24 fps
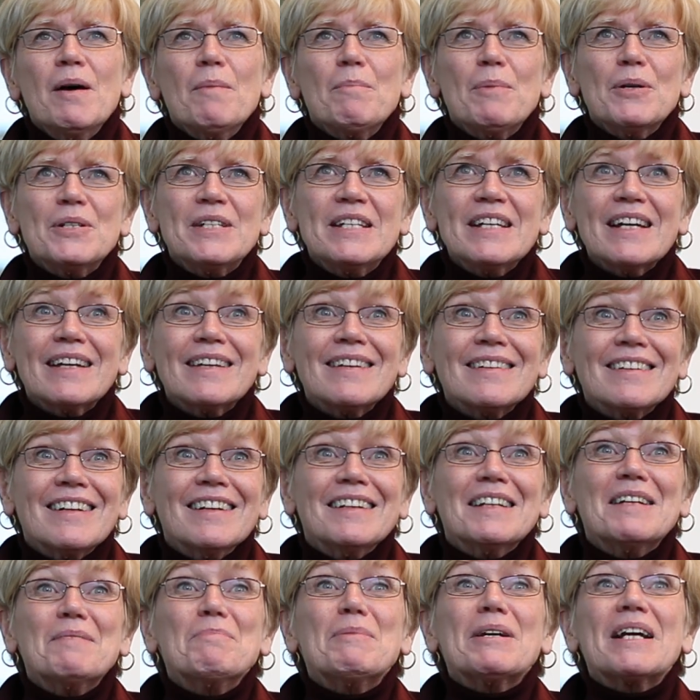
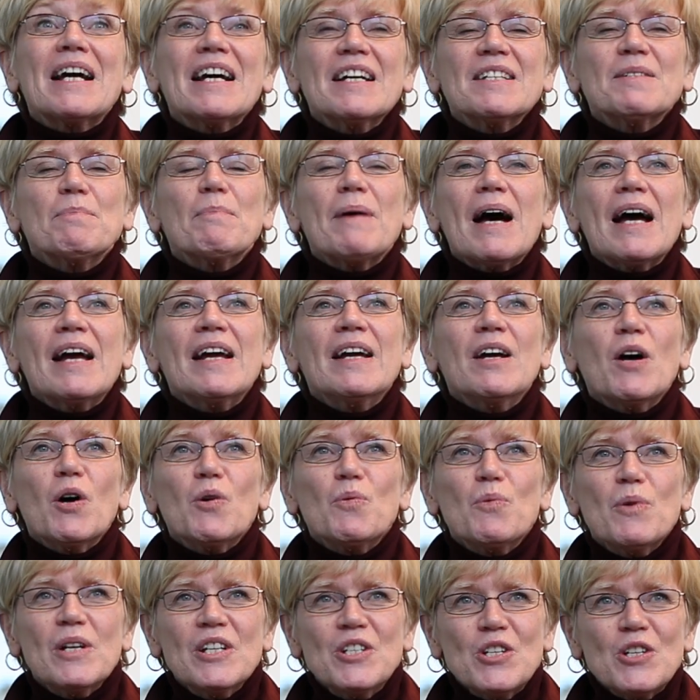Particularly because my
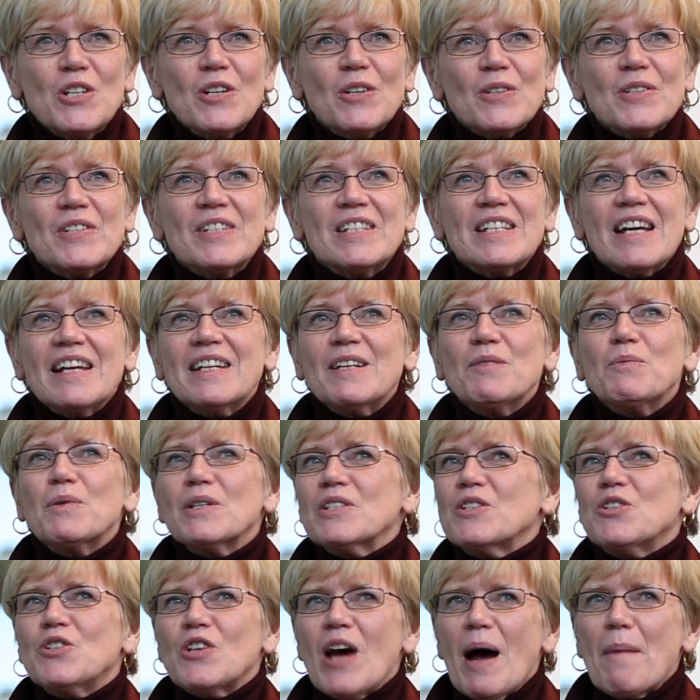original study
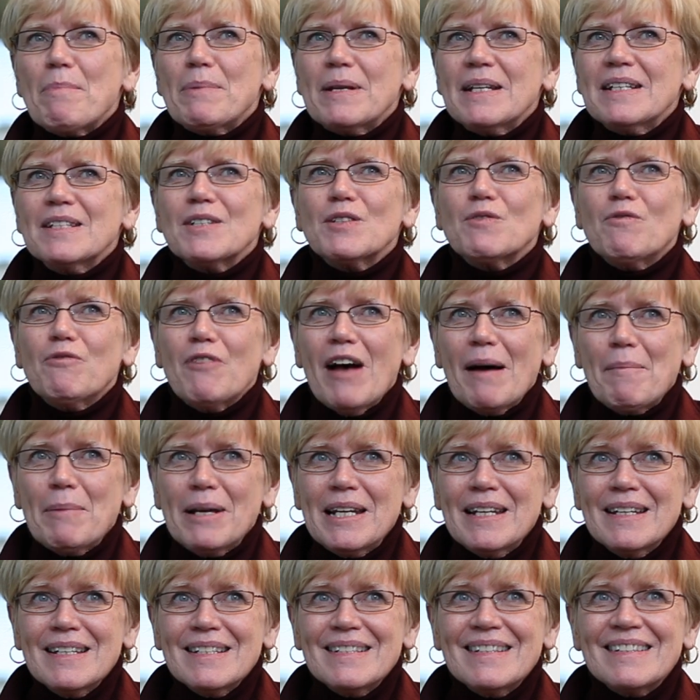was Japanese
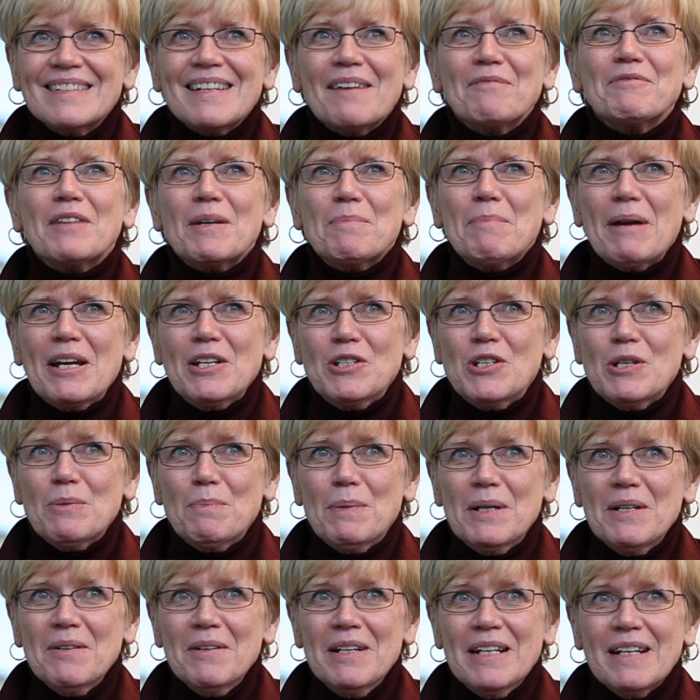feminists of the Meiji
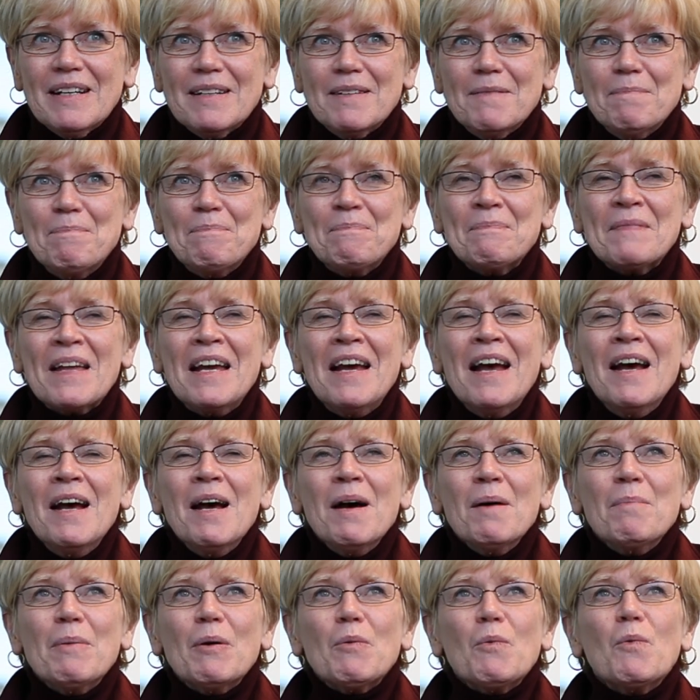period.
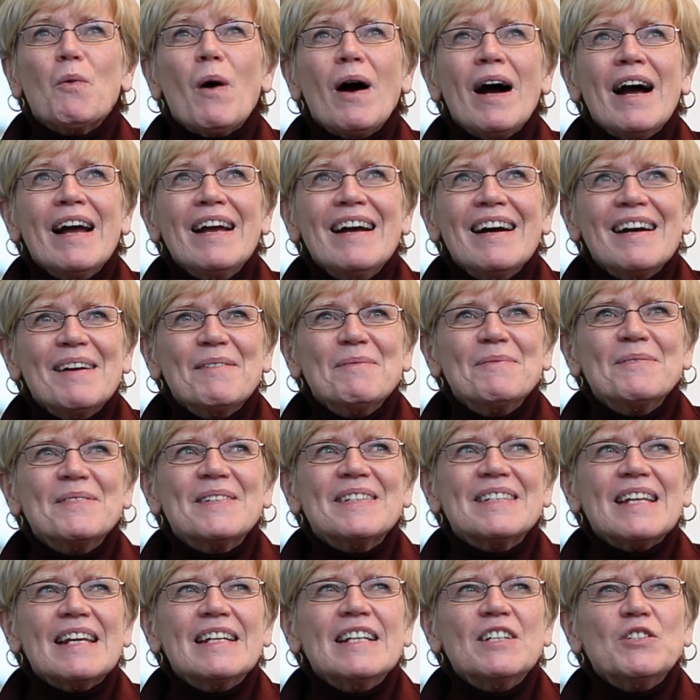But why I'm
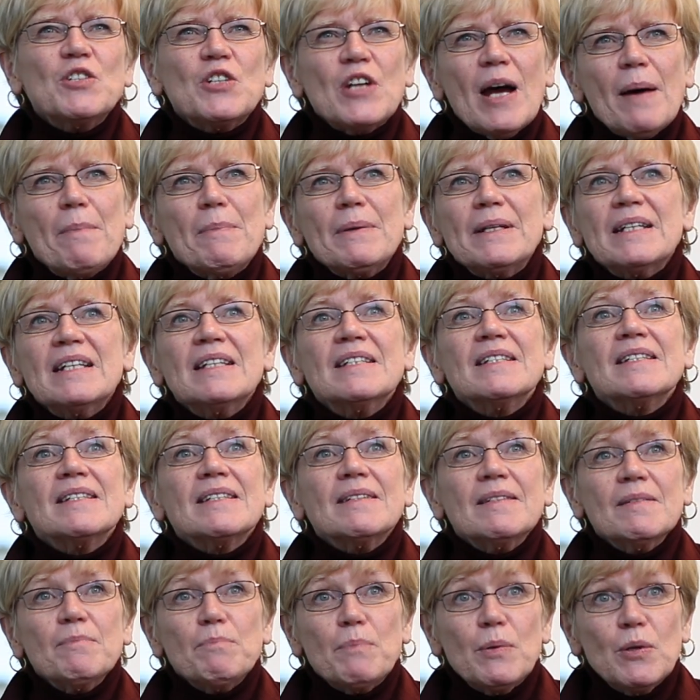studying
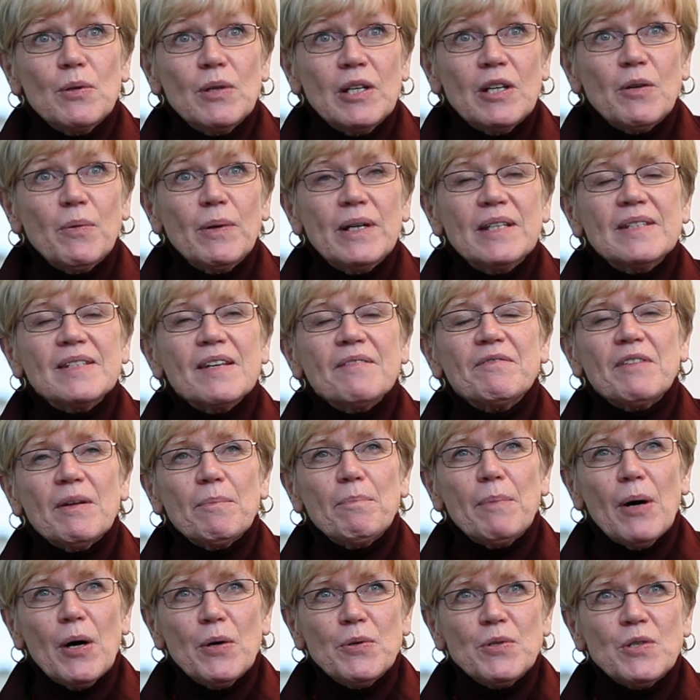Japanese beauty queens of the
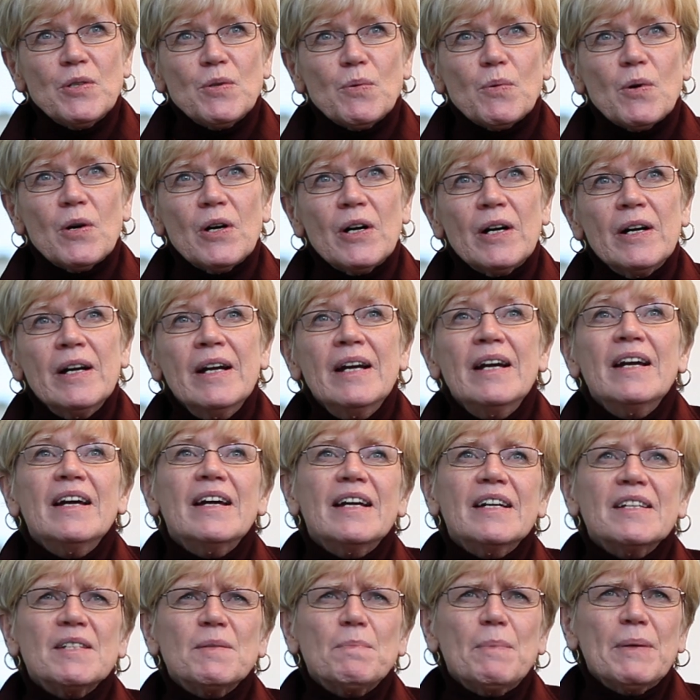post-war
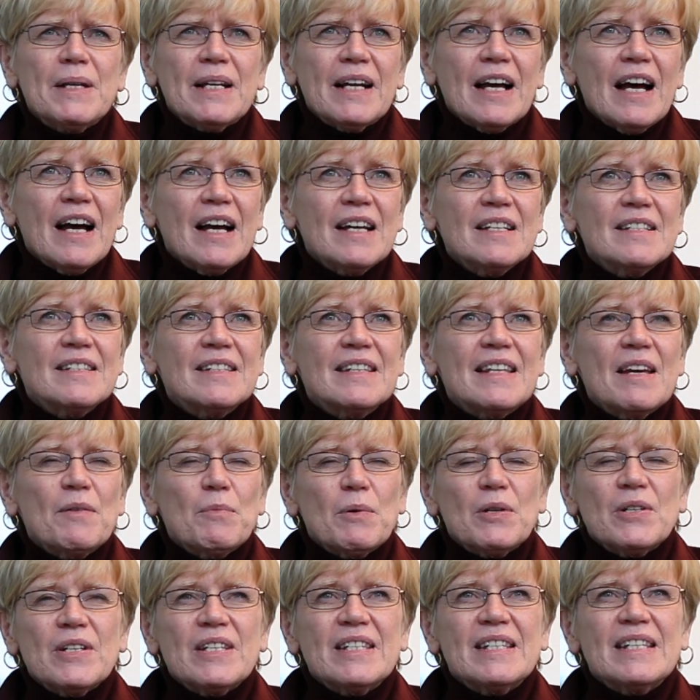is because they
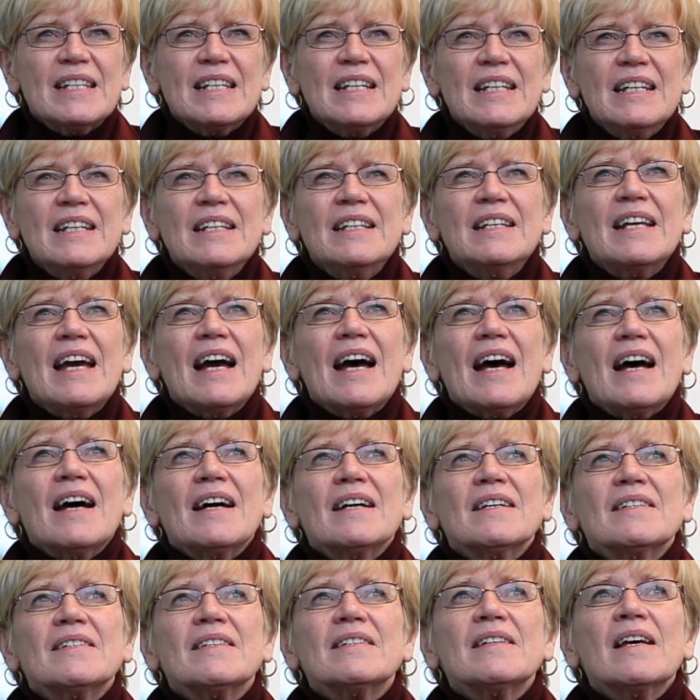were seen
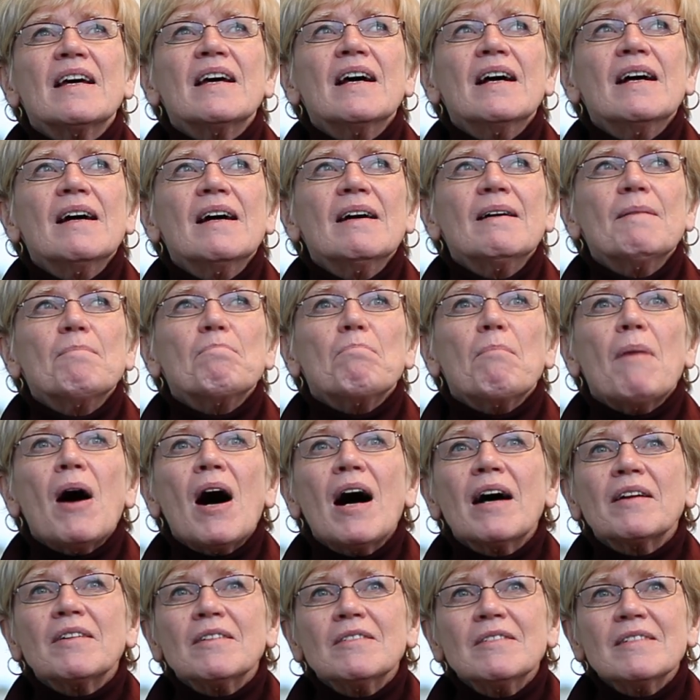as
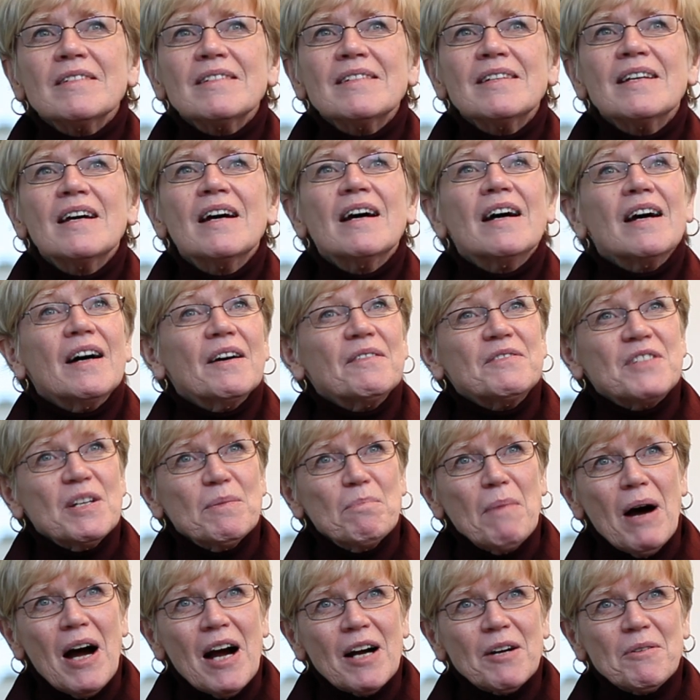models of
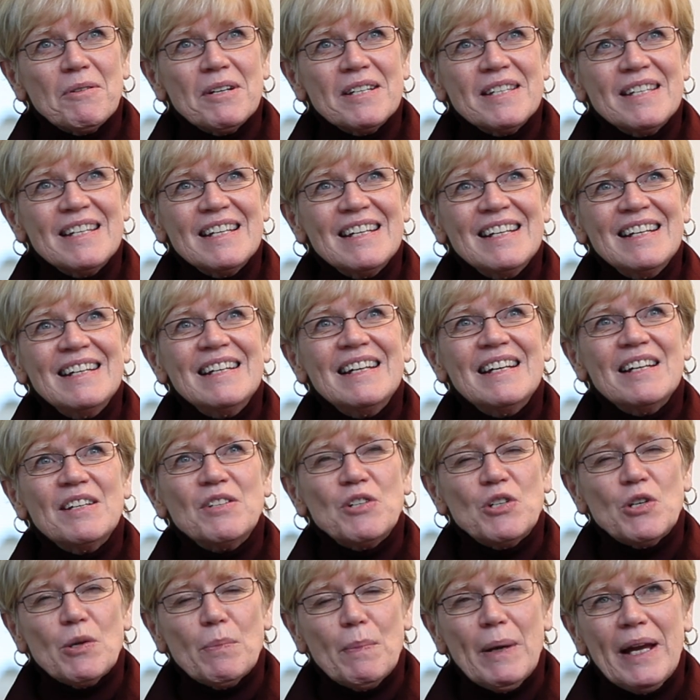democracy in
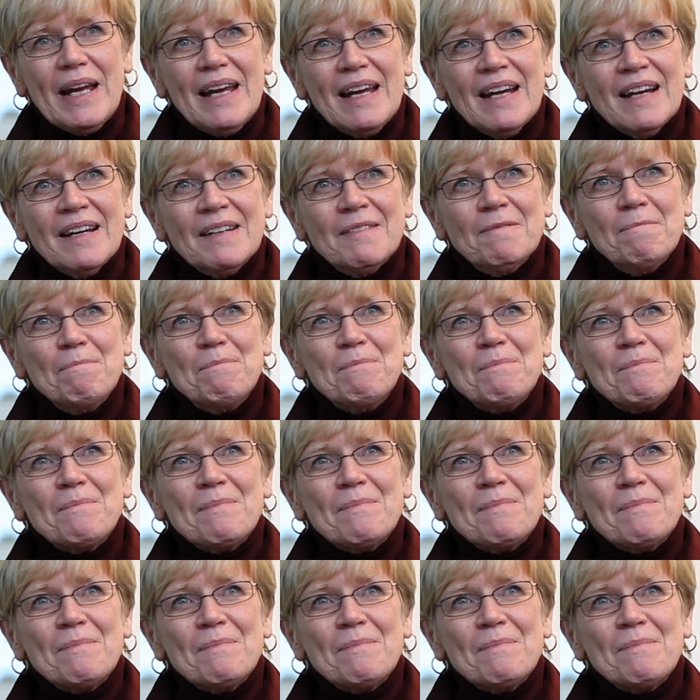Japan.